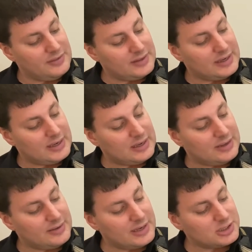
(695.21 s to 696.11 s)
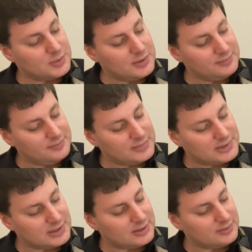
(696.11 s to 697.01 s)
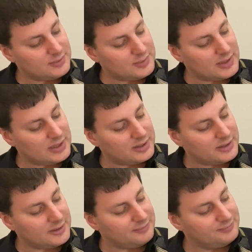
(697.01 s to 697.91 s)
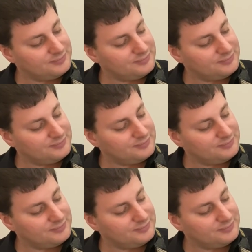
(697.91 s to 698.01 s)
the next one, let's see, what do we got here?